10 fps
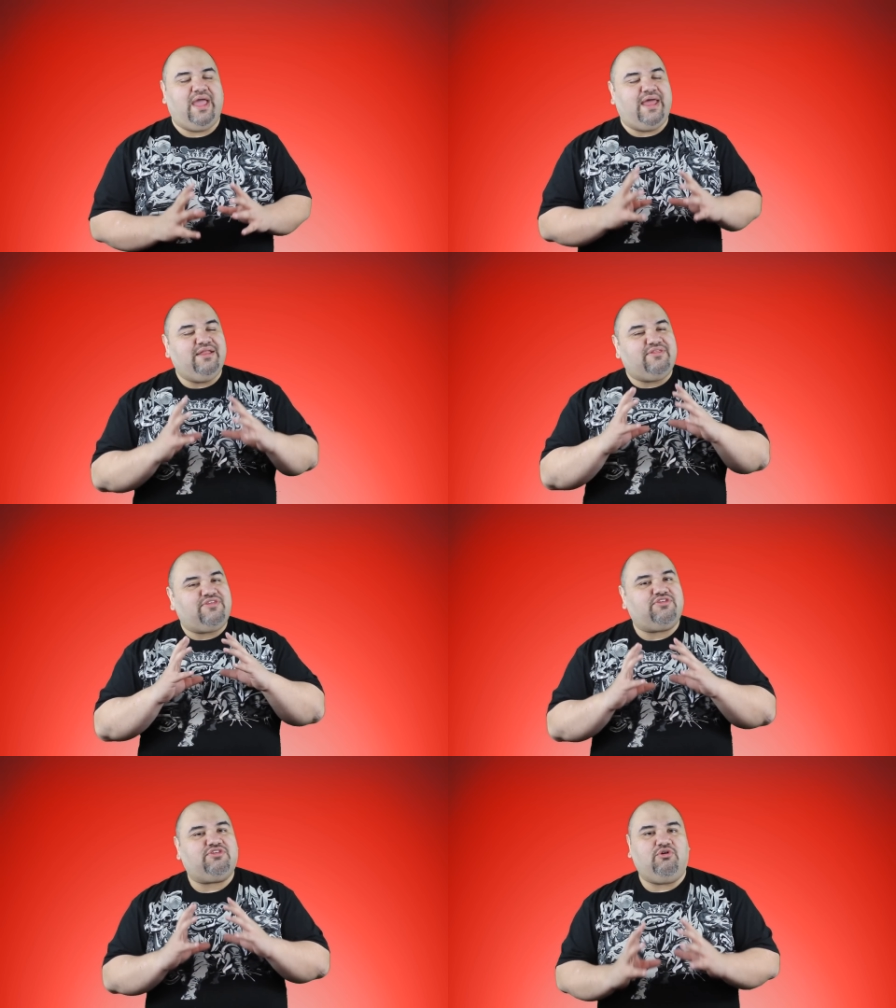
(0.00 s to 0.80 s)
and it's
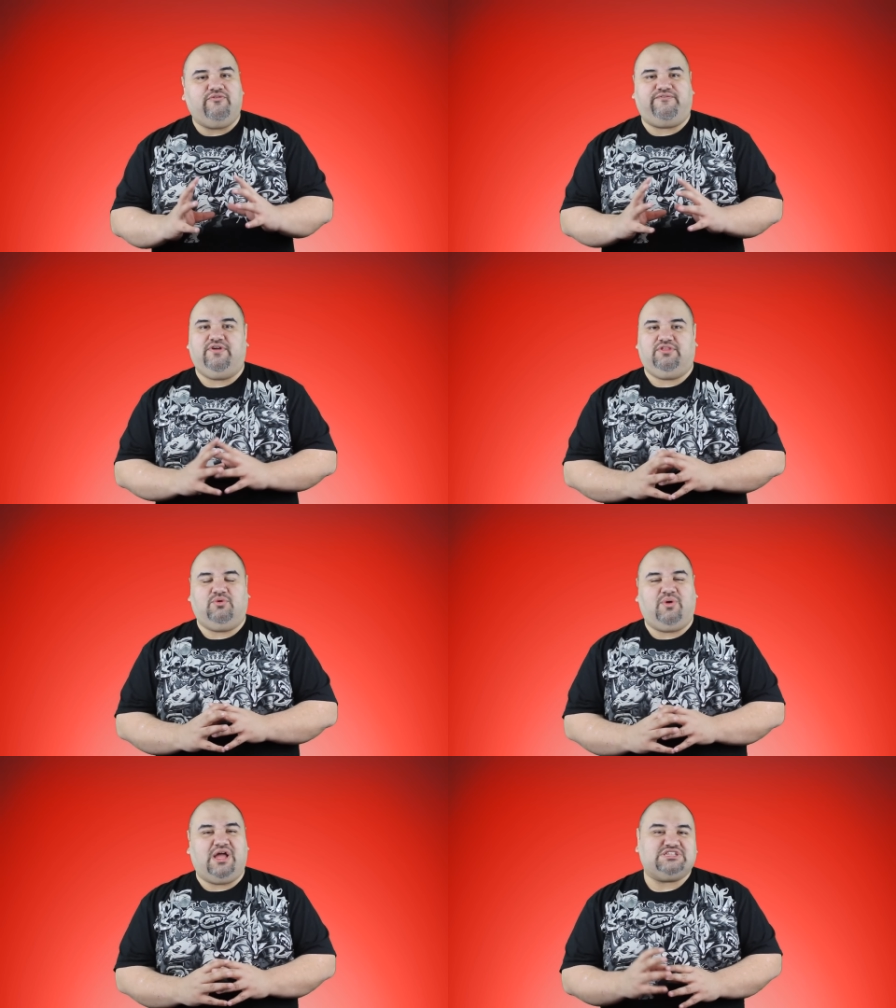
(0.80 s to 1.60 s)
so fun to
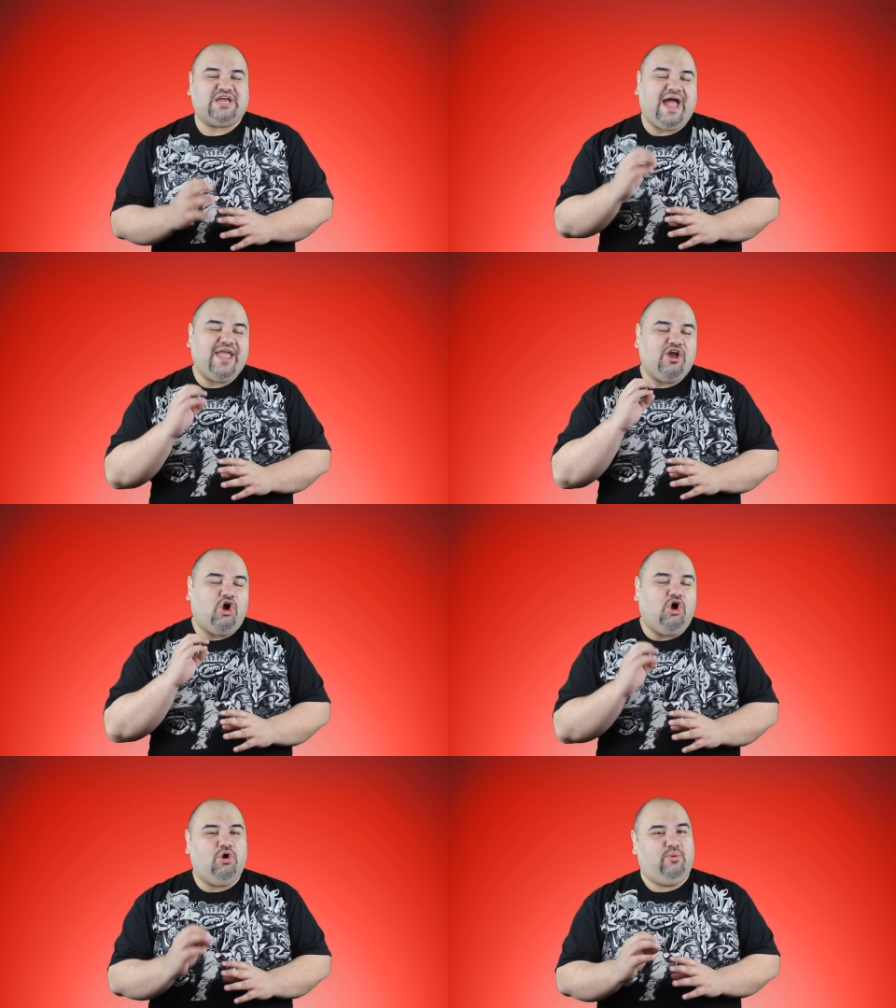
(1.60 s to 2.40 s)
watch. I
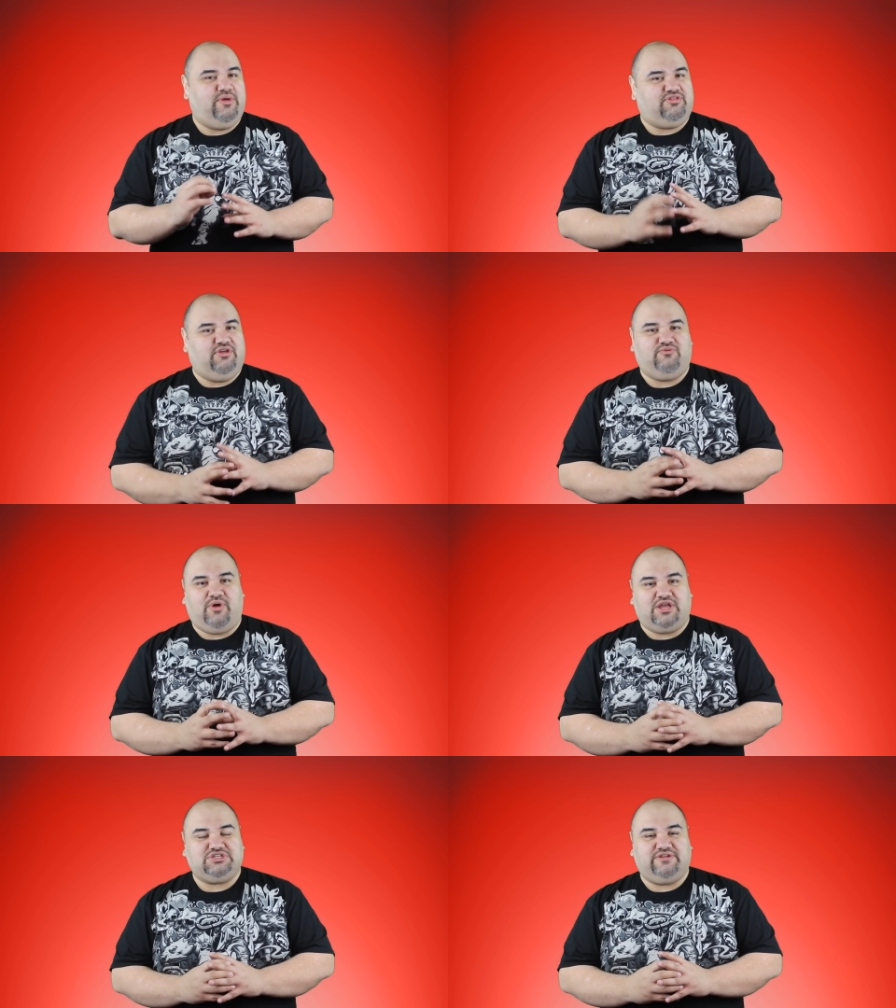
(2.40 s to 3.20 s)
always love
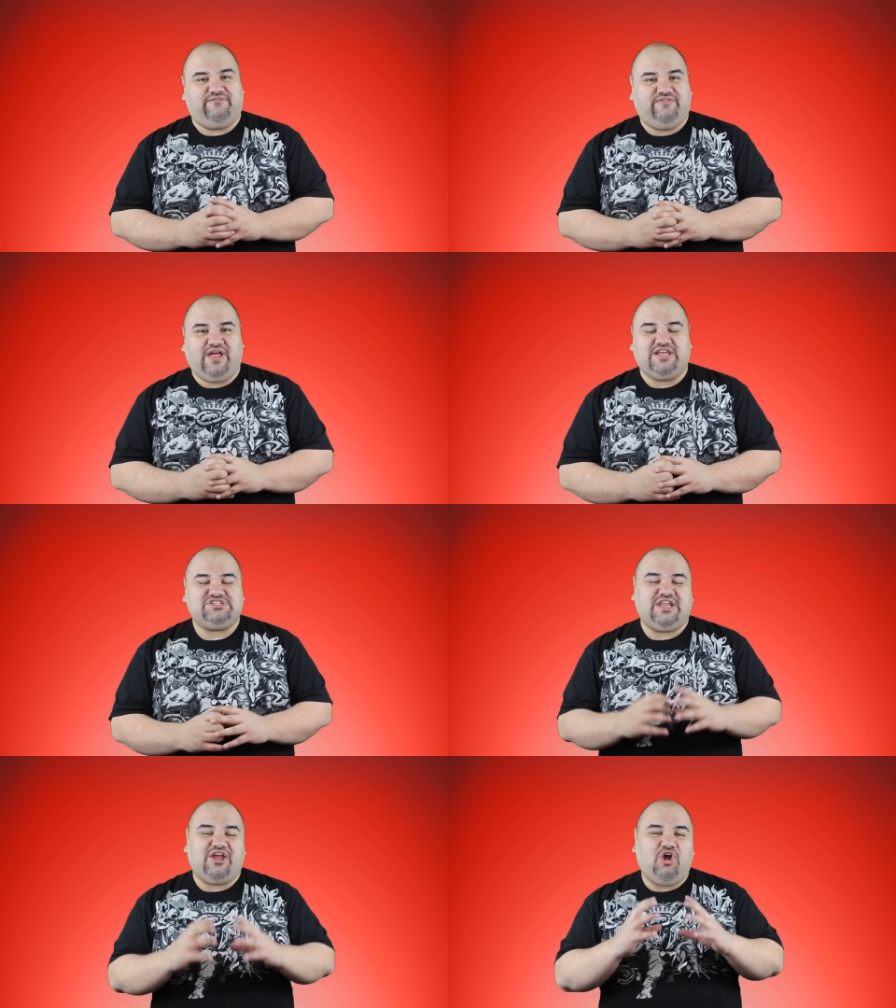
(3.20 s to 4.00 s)
watching The
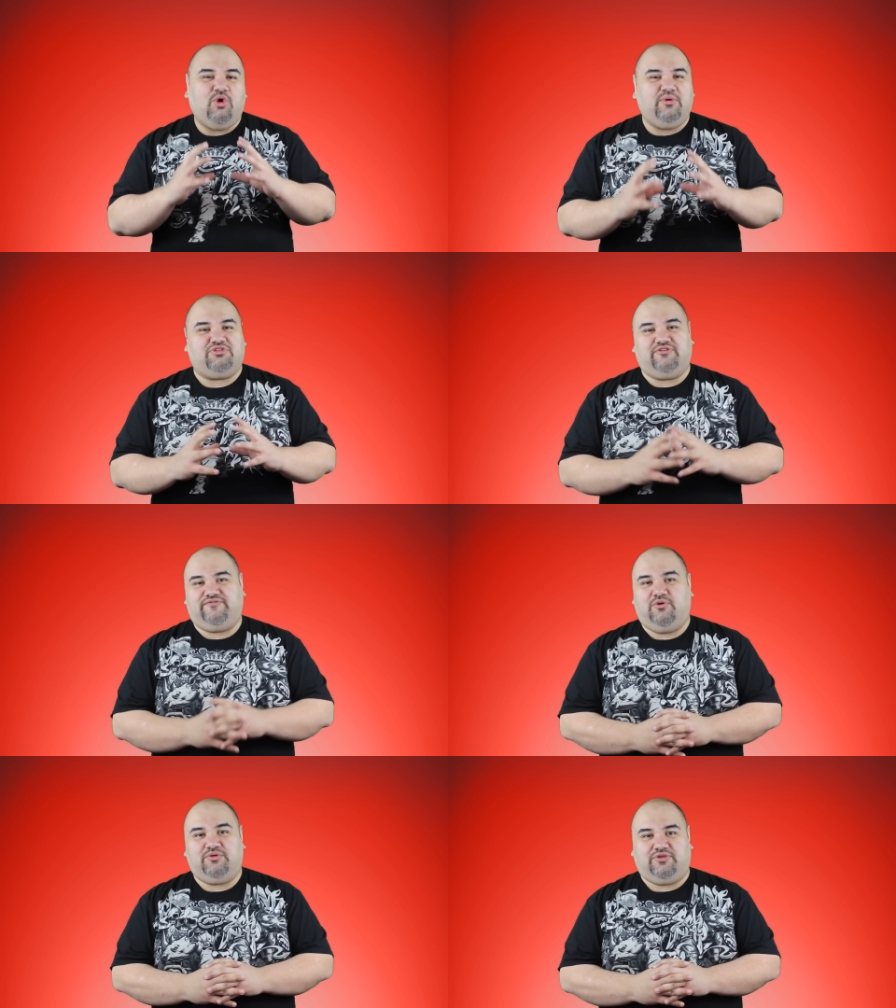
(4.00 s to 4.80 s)
Flash, and I always look
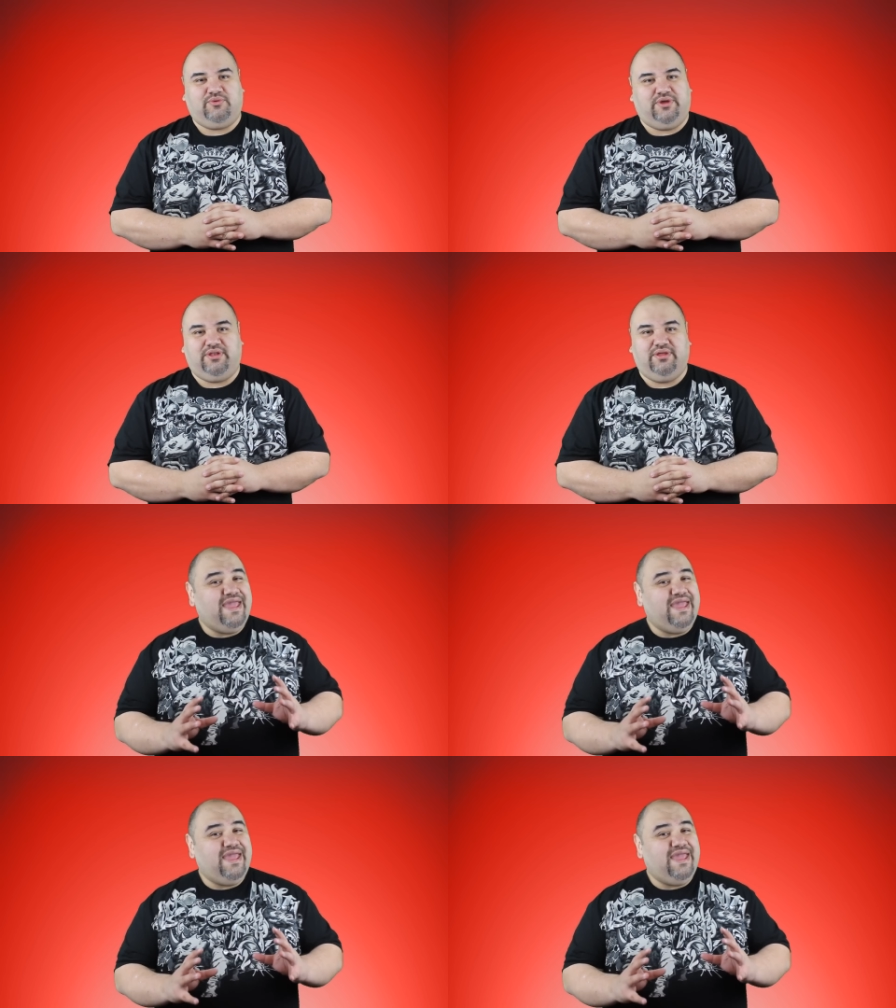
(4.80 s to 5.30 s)
forward to it.